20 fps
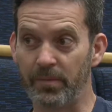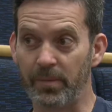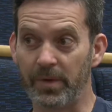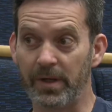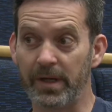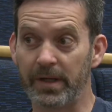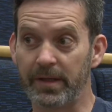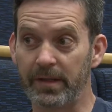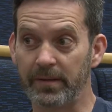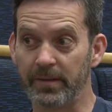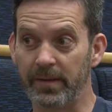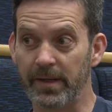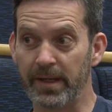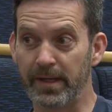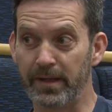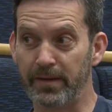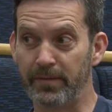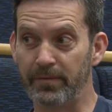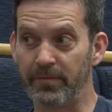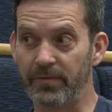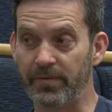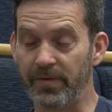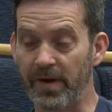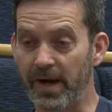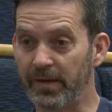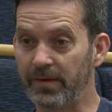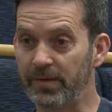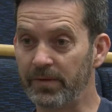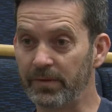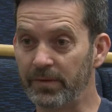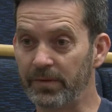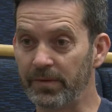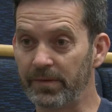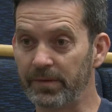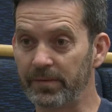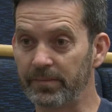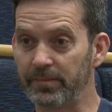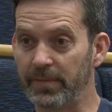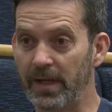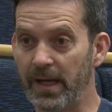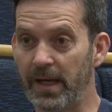work in fractals,